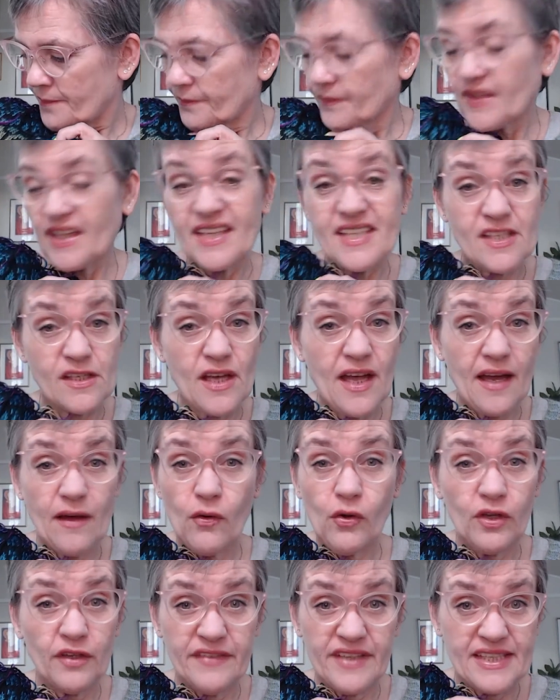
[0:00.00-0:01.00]
it's
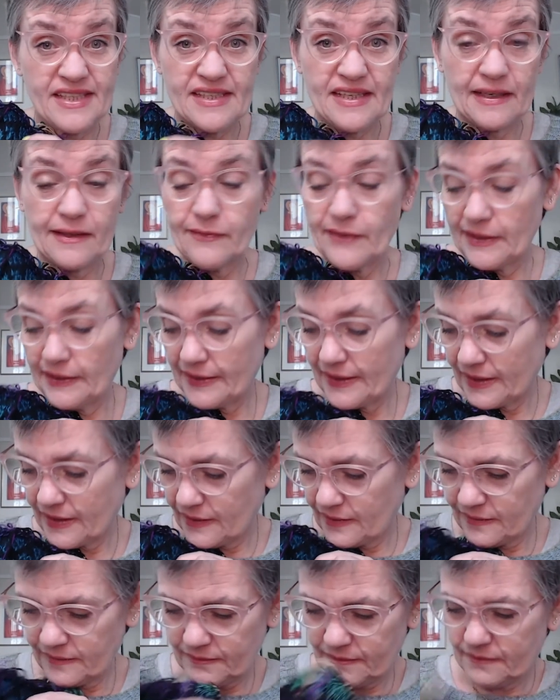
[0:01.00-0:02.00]
all of it's
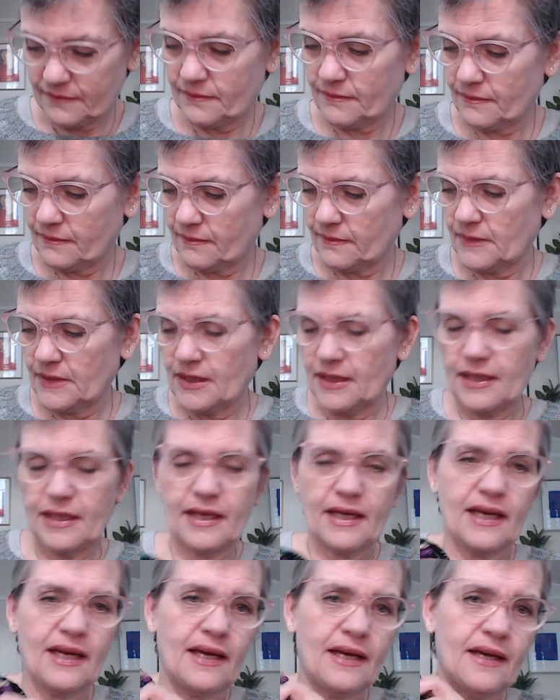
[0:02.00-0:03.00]
acrylic.
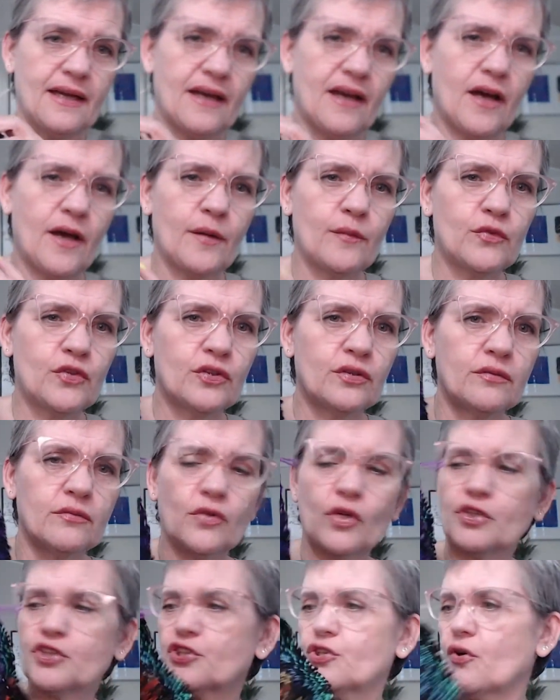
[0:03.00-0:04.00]
I'm
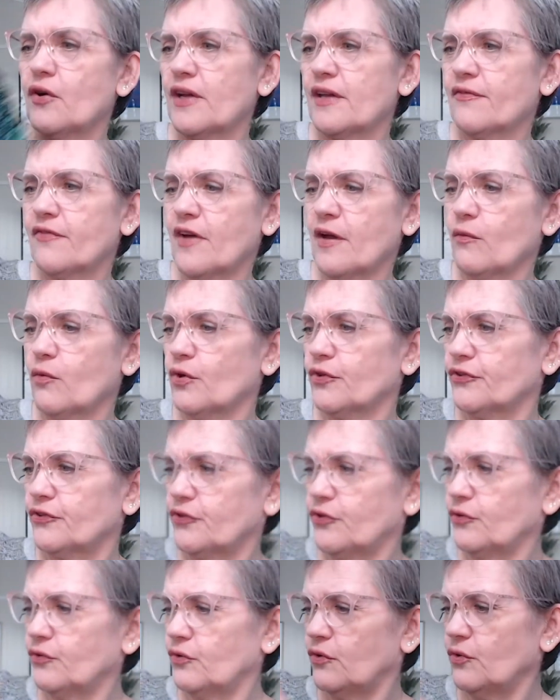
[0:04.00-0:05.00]
not sure if I want
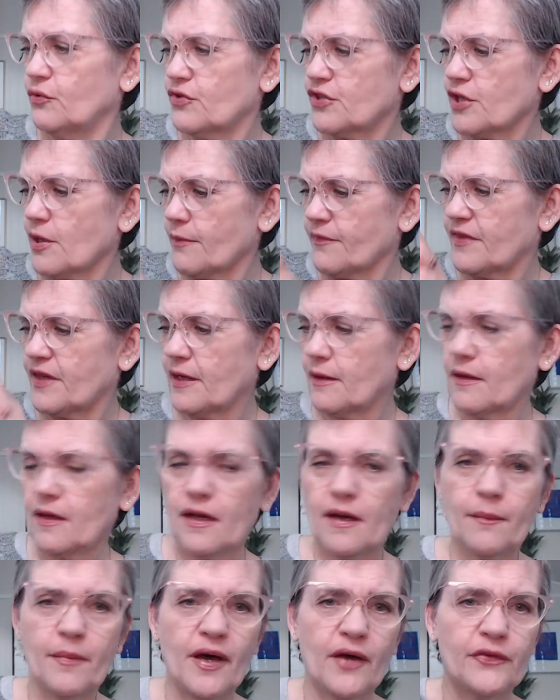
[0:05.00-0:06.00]
to do something
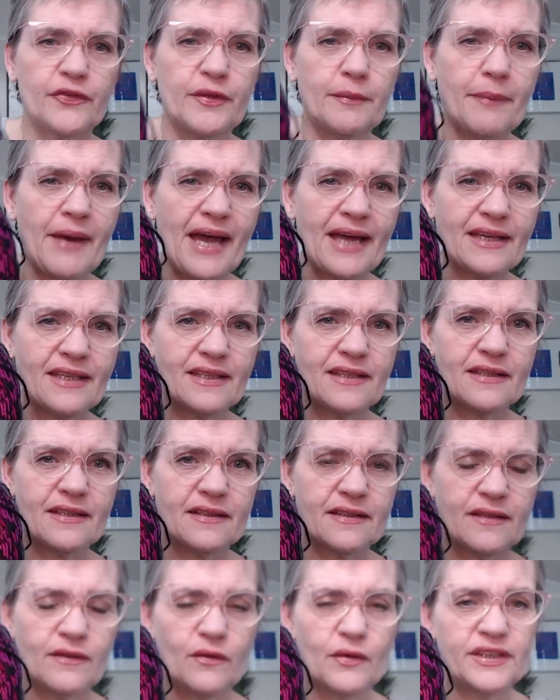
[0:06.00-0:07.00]
about the back
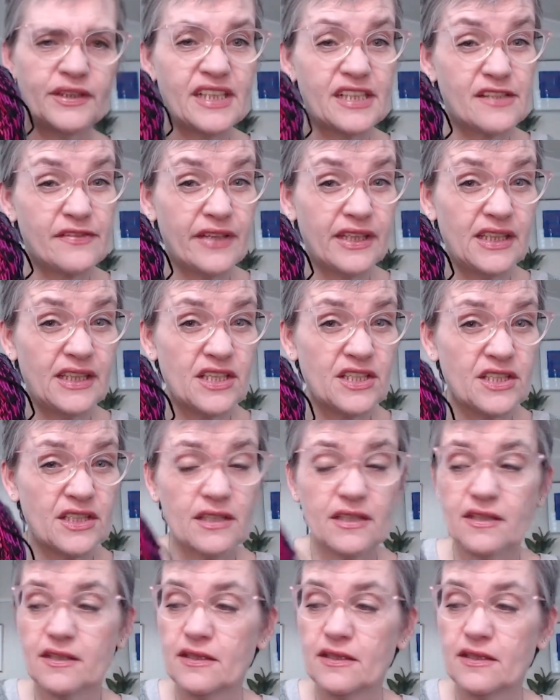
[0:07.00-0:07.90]
when it's finished,